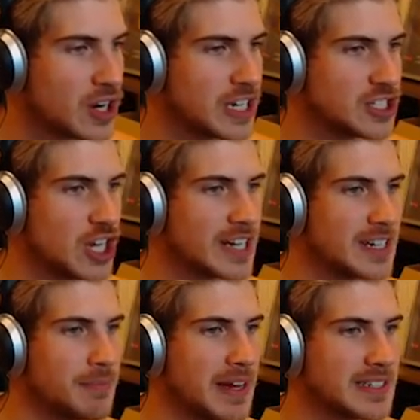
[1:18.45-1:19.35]
already
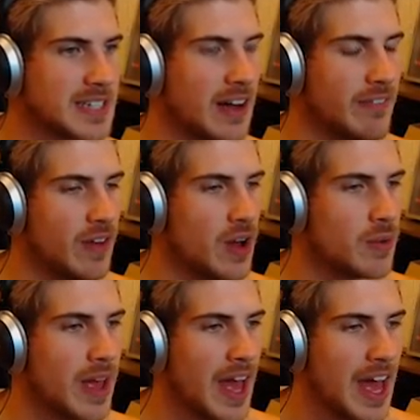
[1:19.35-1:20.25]
ejected myself.
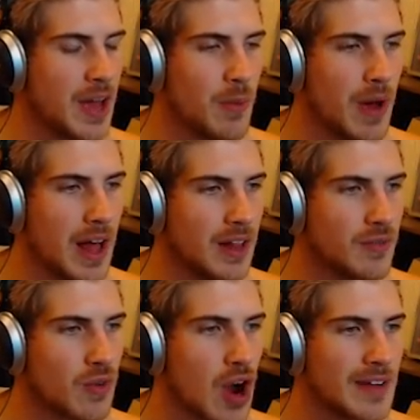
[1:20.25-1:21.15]
Okay,
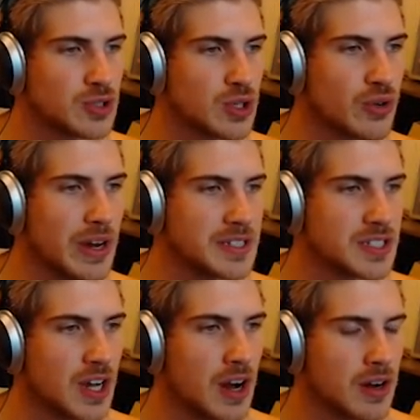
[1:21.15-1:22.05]
well, we're off to a great
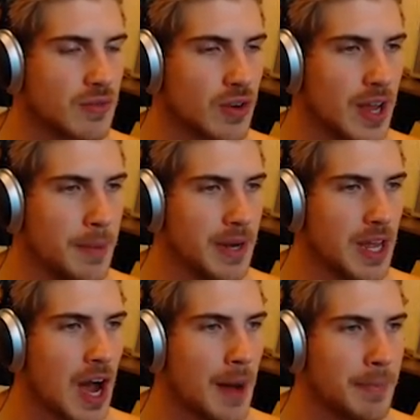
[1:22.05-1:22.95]
start. We're hippity
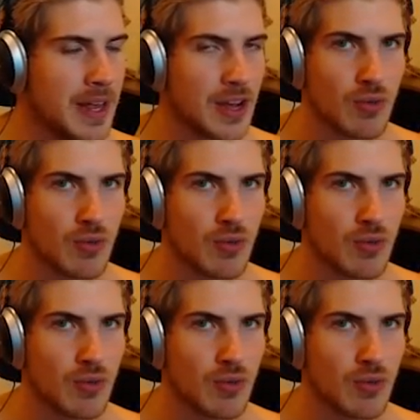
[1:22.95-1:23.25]
hopping